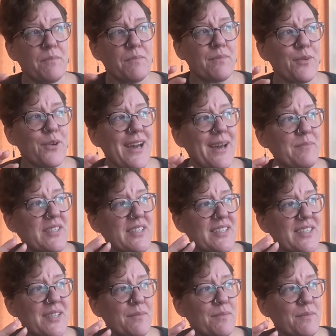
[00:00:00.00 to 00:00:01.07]
perhaps
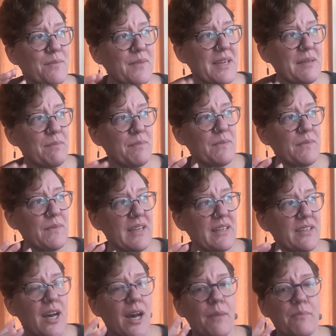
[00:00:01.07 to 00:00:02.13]

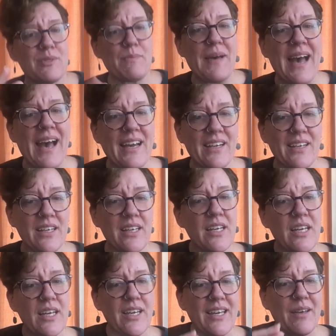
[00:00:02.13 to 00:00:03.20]
it comes back
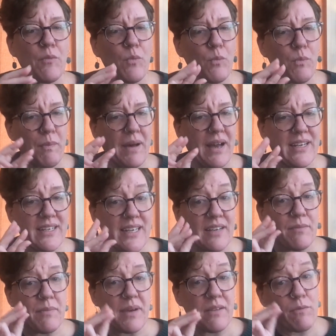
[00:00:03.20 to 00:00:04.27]

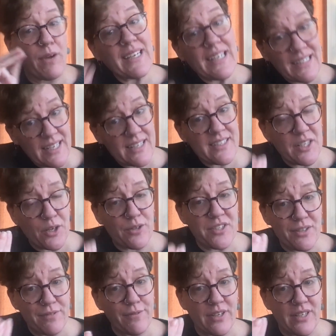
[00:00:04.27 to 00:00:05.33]
by recognizing our
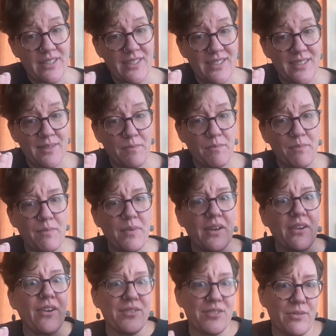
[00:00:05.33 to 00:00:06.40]
difference, but
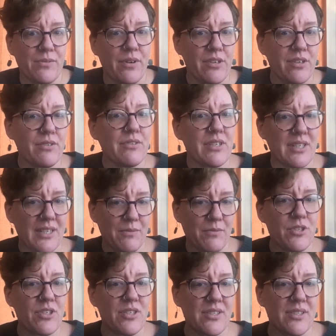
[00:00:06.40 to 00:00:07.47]
also our unity,
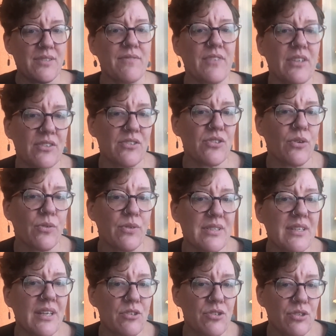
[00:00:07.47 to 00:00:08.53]
which feels so
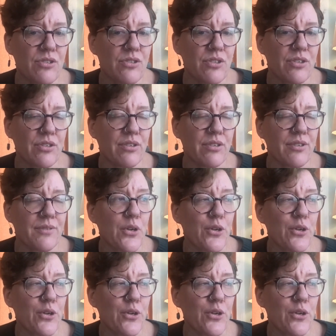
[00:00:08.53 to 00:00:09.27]
essential to her